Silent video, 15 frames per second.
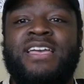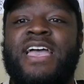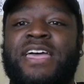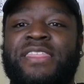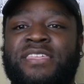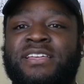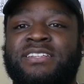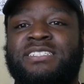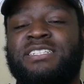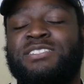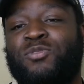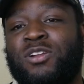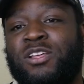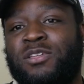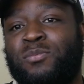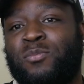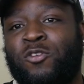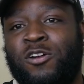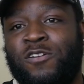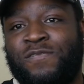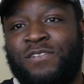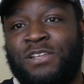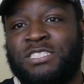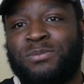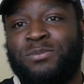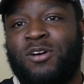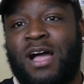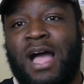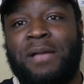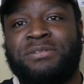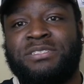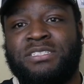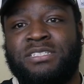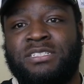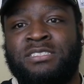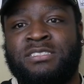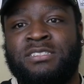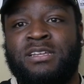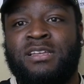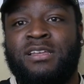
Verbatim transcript: And this is one of the more feasible options